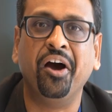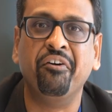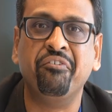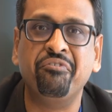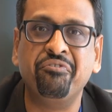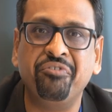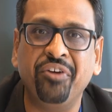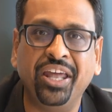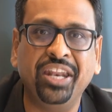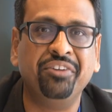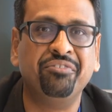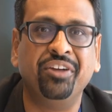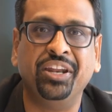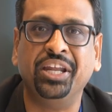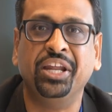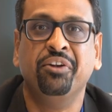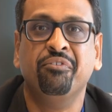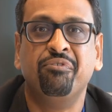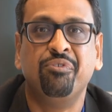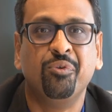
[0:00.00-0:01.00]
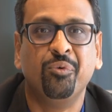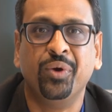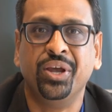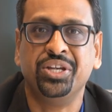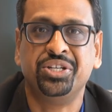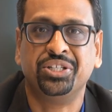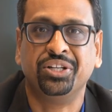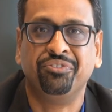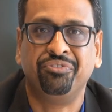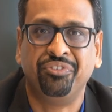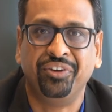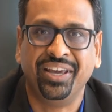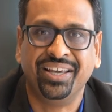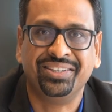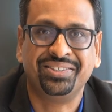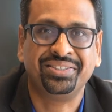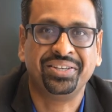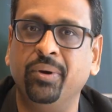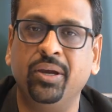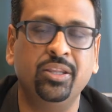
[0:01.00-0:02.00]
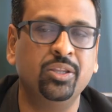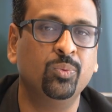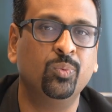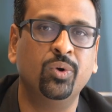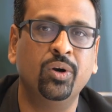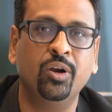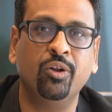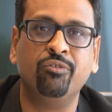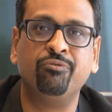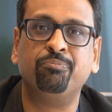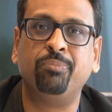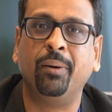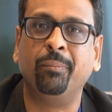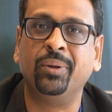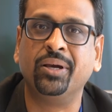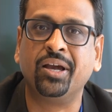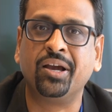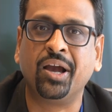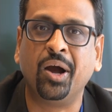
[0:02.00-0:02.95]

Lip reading: a very, very influential face in the world of public